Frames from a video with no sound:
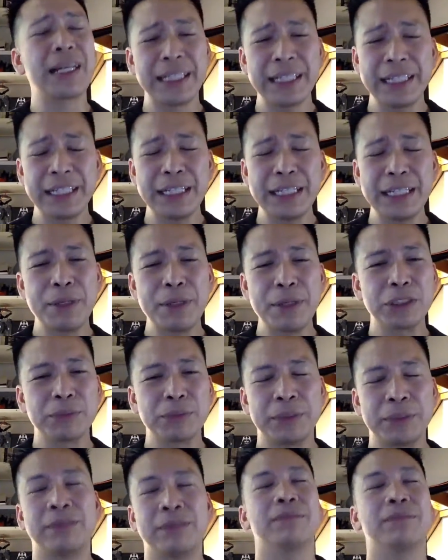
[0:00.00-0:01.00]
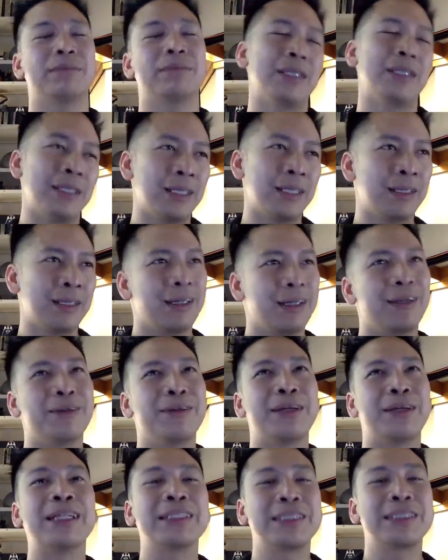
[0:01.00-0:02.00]
kid emails me
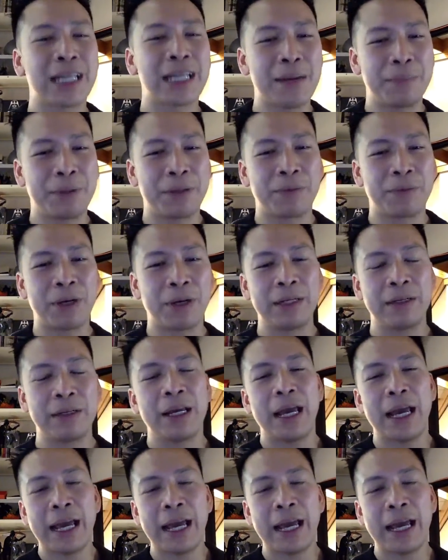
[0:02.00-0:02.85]
an assignment, right?